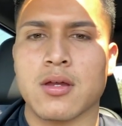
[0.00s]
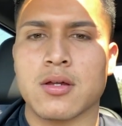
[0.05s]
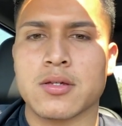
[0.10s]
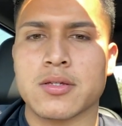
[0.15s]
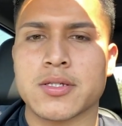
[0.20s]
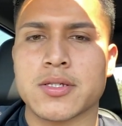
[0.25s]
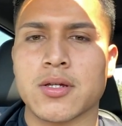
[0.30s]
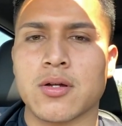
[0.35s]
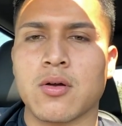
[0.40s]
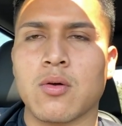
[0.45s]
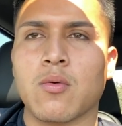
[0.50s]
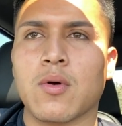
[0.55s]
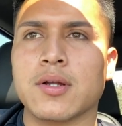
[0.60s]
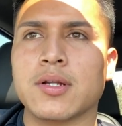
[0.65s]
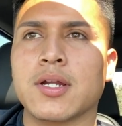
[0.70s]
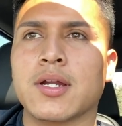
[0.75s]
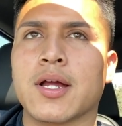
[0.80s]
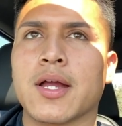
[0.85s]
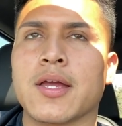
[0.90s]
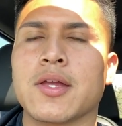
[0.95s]
So why
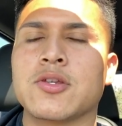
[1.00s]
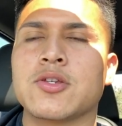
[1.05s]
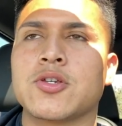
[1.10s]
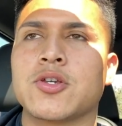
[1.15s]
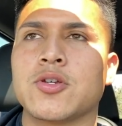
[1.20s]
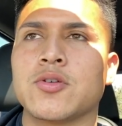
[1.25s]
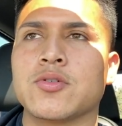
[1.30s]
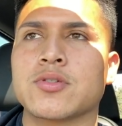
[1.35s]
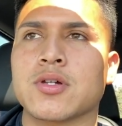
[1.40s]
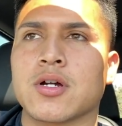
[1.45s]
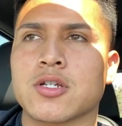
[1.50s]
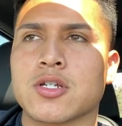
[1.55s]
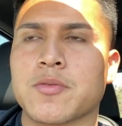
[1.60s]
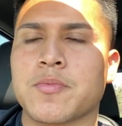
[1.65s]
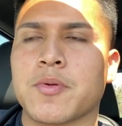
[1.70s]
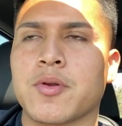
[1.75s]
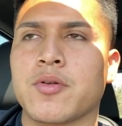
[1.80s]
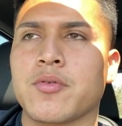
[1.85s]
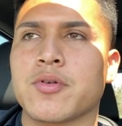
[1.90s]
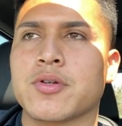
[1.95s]
did I choose
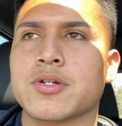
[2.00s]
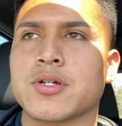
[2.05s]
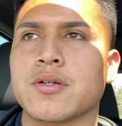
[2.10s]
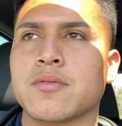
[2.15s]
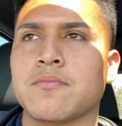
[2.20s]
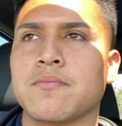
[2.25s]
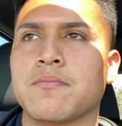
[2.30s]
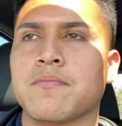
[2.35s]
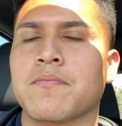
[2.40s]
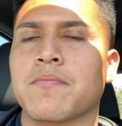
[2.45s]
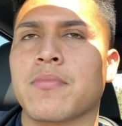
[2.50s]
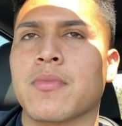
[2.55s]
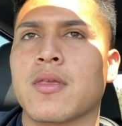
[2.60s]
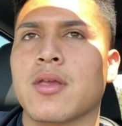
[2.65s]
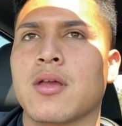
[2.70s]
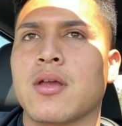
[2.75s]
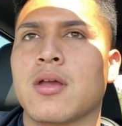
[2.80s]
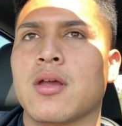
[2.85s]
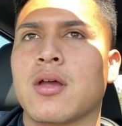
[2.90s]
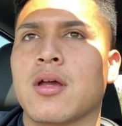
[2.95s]
entrepreneurship?
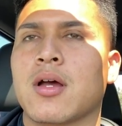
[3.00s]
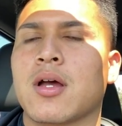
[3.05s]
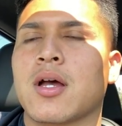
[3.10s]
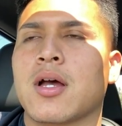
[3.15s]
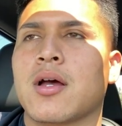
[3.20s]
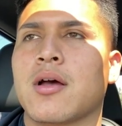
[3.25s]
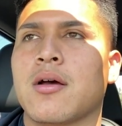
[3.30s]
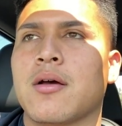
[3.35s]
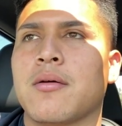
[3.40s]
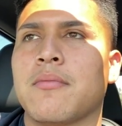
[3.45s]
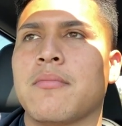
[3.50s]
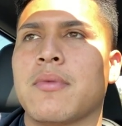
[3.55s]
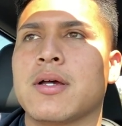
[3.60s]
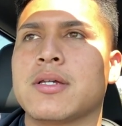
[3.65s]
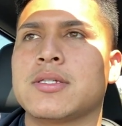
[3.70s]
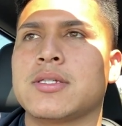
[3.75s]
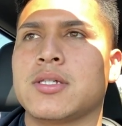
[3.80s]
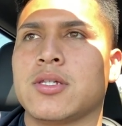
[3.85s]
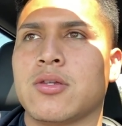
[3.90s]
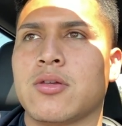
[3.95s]
My
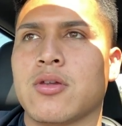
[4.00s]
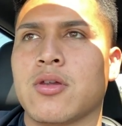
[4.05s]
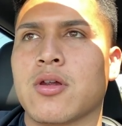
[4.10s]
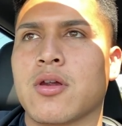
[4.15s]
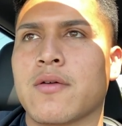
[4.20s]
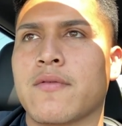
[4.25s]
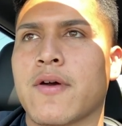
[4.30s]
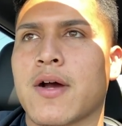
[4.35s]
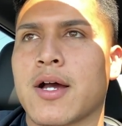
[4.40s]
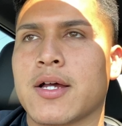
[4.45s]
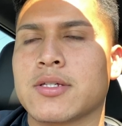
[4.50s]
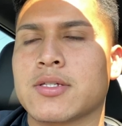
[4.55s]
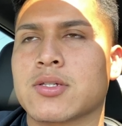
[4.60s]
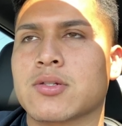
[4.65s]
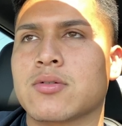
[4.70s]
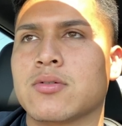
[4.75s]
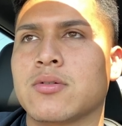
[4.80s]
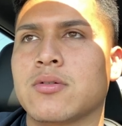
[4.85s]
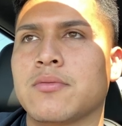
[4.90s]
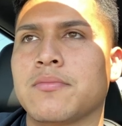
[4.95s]
senior year of high
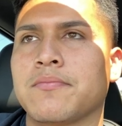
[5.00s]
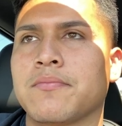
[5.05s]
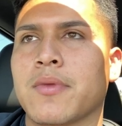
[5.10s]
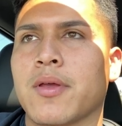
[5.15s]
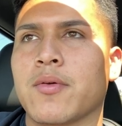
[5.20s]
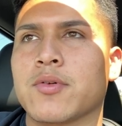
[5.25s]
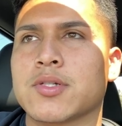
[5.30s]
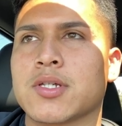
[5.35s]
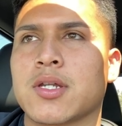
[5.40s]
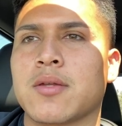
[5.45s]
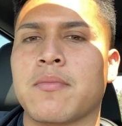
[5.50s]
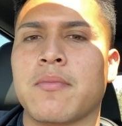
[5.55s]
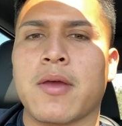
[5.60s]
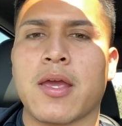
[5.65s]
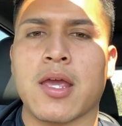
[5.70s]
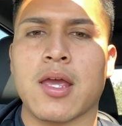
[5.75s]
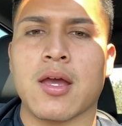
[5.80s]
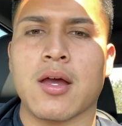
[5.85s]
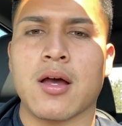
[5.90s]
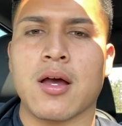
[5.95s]
school, it was a
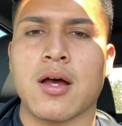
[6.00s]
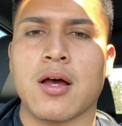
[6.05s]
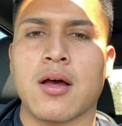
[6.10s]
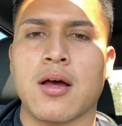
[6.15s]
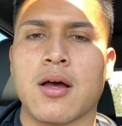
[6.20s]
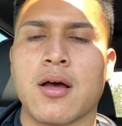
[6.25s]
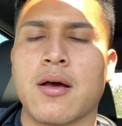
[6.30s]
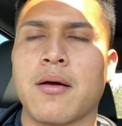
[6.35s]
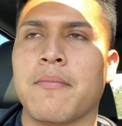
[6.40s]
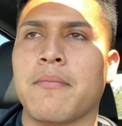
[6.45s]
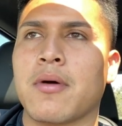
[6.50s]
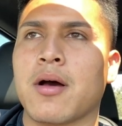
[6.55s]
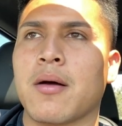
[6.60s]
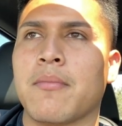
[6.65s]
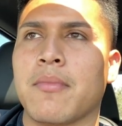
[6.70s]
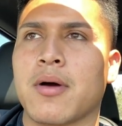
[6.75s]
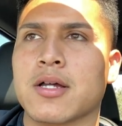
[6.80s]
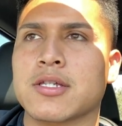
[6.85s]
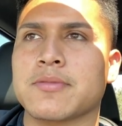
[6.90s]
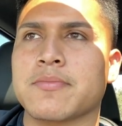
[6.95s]
debate
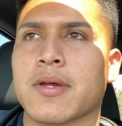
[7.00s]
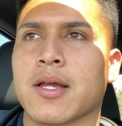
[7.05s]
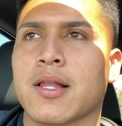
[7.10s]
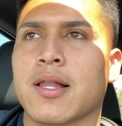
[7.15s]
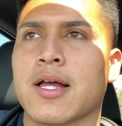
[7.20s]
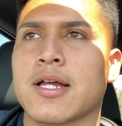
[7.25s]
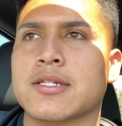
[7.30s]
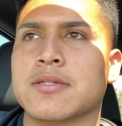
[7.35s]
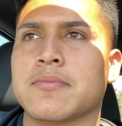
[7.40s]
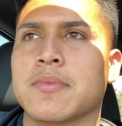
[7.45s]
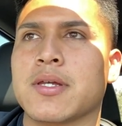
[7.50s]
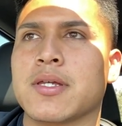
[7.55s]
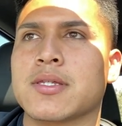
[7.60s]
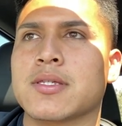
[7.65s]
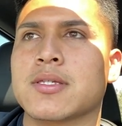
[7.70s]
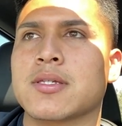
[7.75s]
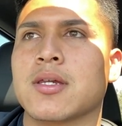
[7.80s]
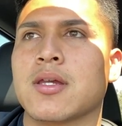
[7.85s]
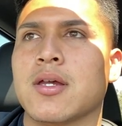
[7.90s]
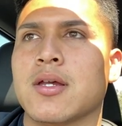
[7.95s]
amongst my
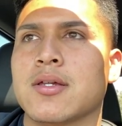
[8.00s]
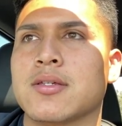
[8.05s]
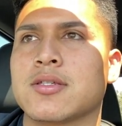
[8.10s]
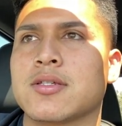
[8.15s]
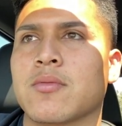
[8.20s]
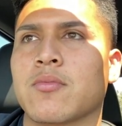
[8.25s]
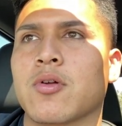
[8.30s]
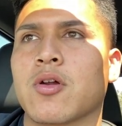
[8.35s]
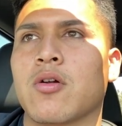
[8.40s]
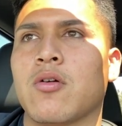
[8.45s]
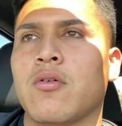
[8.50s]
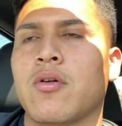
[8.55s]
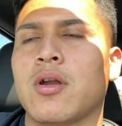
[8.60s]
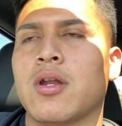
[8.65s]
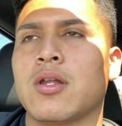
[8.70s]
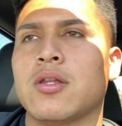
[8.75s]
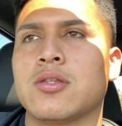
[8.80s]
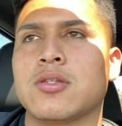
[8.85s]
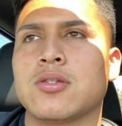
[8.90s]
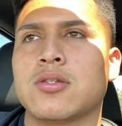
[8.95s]
classmates. Some were going
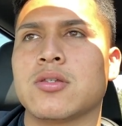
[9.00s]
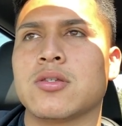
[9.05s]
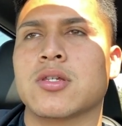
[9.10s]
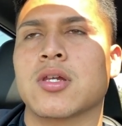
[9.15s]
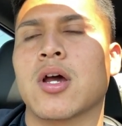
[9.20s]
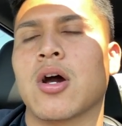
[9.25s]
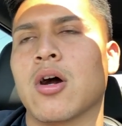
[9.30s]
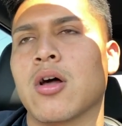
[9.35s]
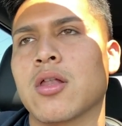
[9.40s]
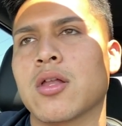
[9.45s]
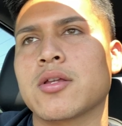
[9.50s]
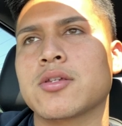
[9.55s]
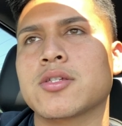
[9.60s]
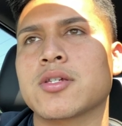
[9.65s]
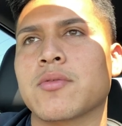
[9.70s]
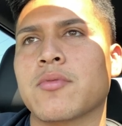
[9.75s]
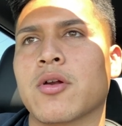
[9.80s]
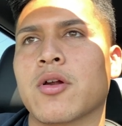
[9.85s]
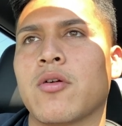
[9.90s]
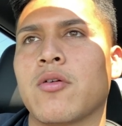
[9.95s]
into college,
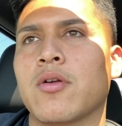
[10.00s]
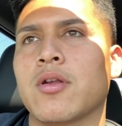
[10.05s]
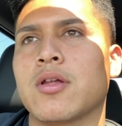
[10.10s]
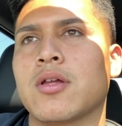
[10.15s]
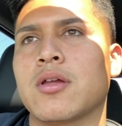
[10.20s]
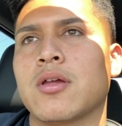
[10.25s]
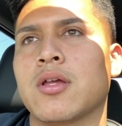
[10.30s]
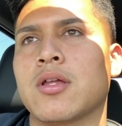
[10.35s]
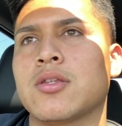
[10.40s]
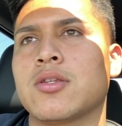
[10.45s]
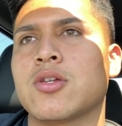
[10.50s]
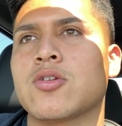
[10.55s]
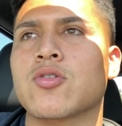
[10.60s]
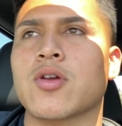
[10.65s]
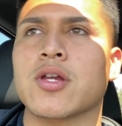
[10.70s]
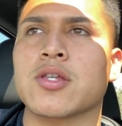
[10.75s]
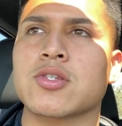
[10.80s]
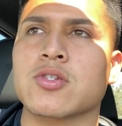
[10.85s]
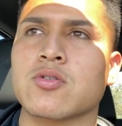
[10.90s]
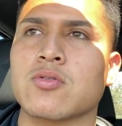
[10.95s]
some were going to
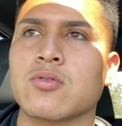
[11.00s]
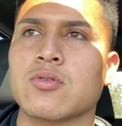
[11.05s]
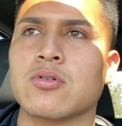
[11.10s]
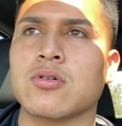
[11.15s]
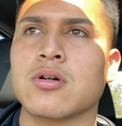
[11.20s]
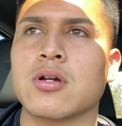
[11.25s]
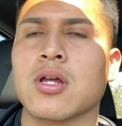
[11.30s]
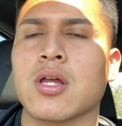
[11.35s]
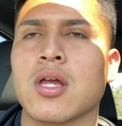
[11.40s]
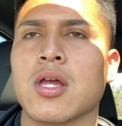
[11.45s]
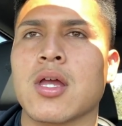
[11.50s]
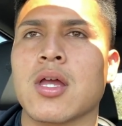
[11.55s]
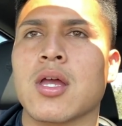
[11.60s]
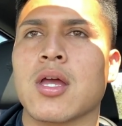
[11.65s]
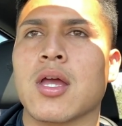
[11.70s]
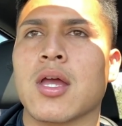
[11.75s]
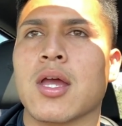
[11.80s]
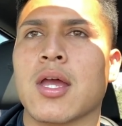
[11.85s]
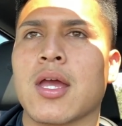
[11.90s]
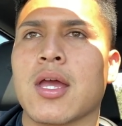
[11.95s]
trade school,
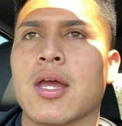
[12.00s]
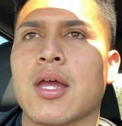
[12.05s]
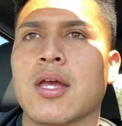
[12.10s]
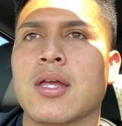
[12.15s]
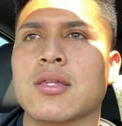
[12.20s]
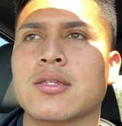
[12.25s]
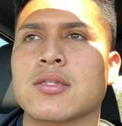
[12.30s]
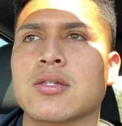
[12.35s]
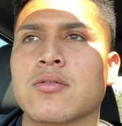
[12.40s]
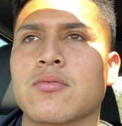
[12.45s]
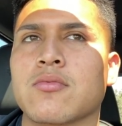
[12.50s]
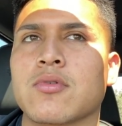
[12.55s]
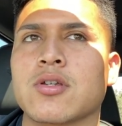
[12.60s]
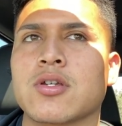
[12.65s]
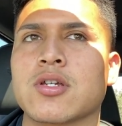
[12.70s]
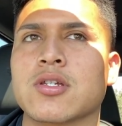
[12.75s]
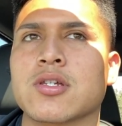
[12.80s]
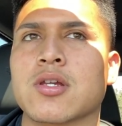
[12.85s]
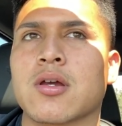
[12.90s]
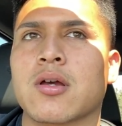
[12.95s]
and some were
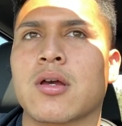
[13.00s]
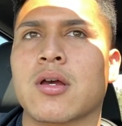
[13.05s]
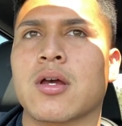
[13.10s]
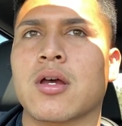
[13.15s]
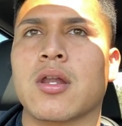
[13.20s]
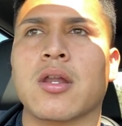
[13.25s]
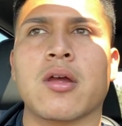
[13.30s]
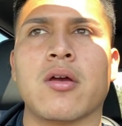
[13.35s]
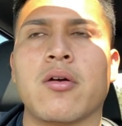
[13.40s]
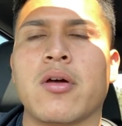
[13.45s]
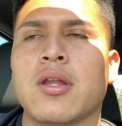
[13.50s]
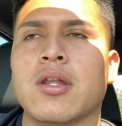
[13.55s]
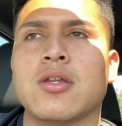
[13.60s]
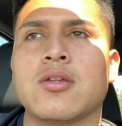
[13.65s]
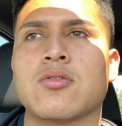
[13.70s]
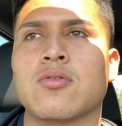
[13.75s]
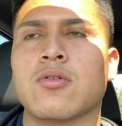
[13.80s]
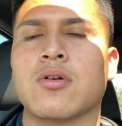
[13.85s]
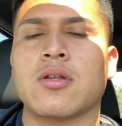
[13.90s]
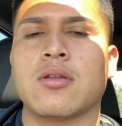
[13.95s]
just going to go ahead and
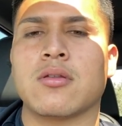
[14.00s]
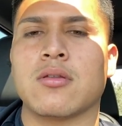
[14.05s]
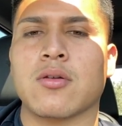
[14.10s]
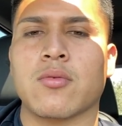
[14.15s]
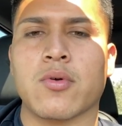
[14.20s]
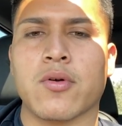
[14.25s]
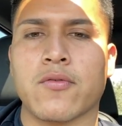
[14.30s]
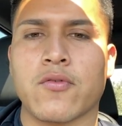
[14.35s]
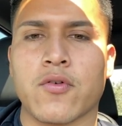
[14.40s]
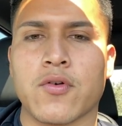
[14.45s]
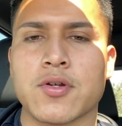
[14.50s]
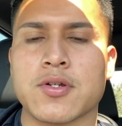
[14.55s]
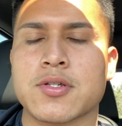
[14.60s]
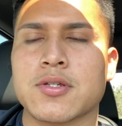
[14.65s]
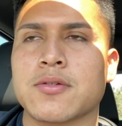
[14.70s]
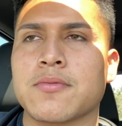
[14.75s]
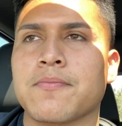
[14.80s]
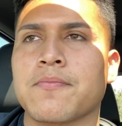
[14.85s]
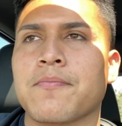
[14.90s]
join the workforce.